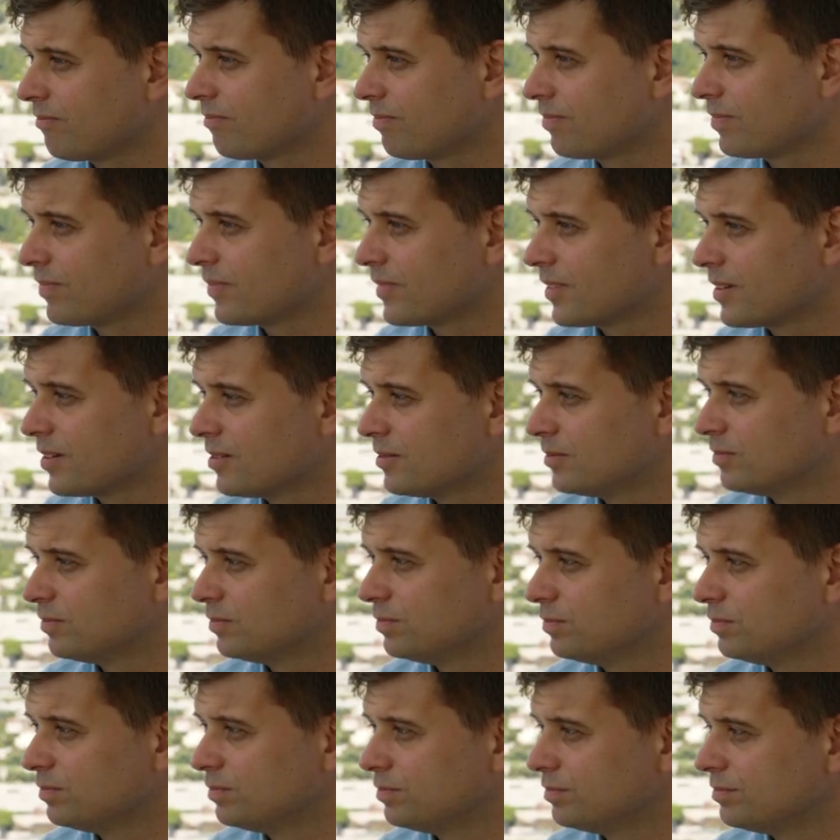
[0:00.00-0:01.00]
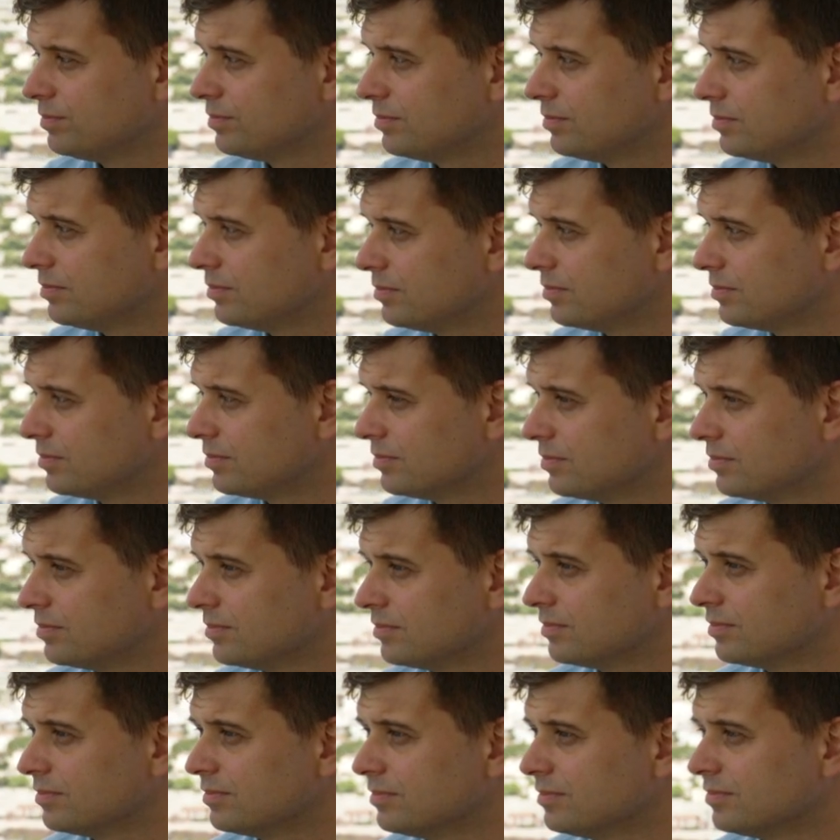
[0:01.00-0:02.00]

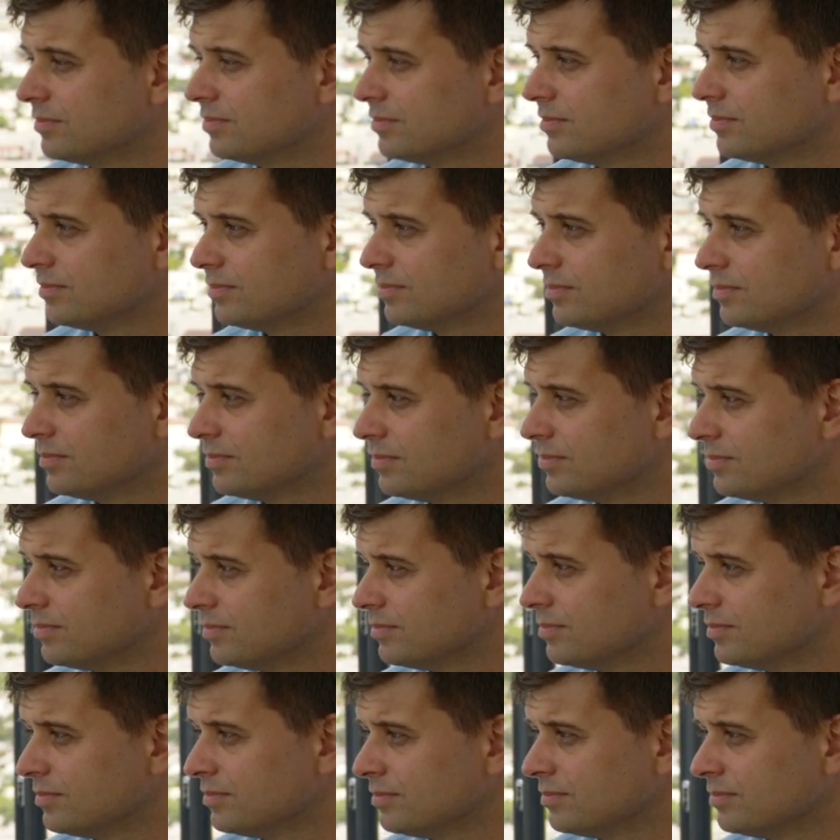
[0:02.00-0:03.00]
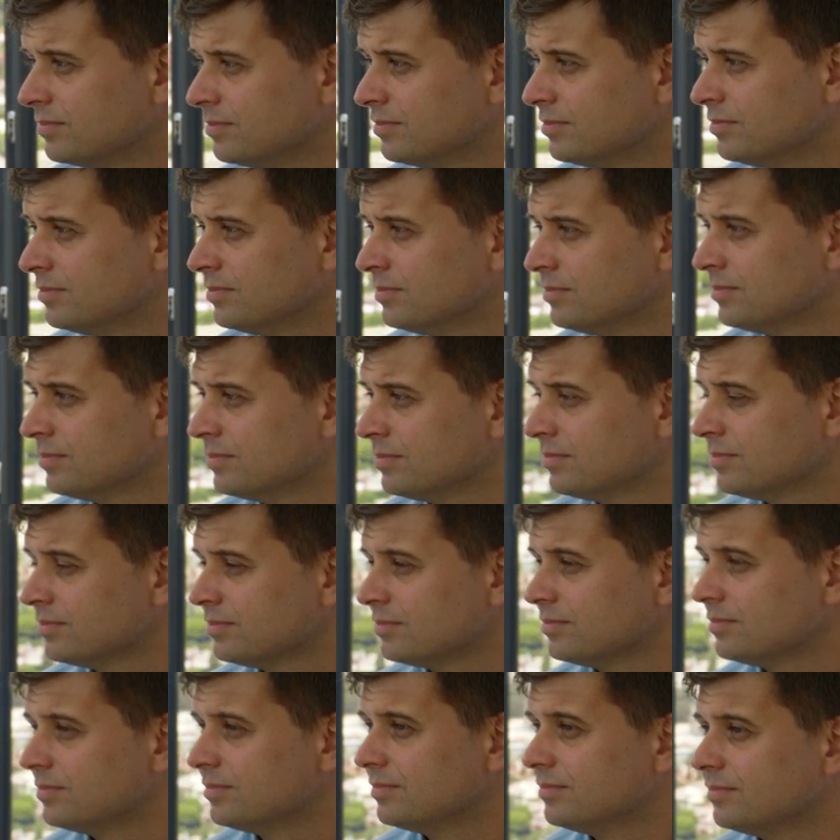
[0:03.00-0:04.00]

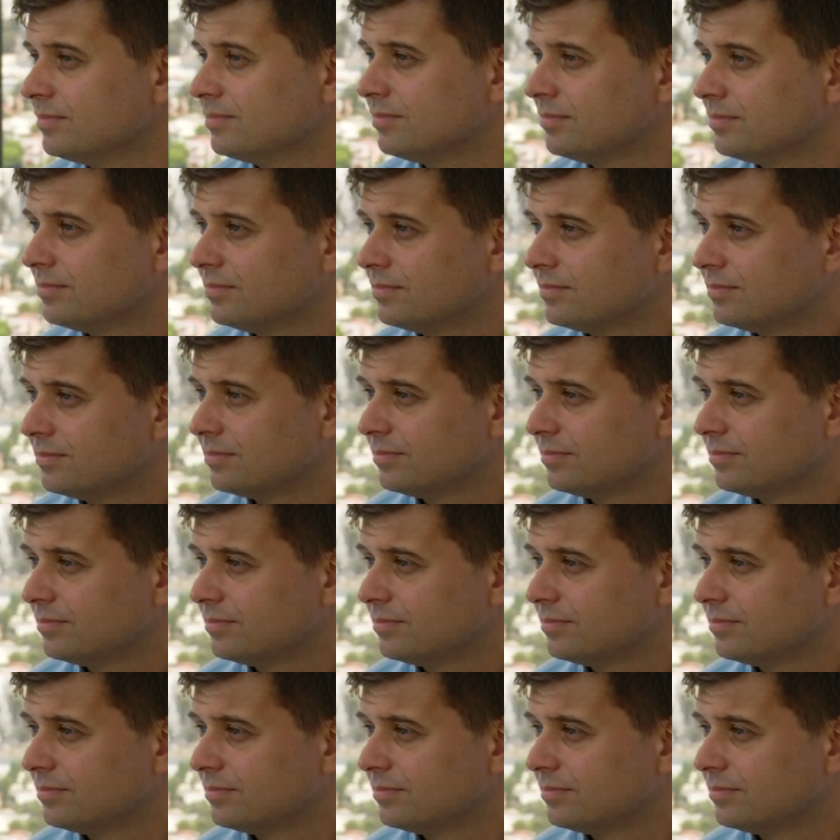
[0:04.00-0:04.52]
(silent)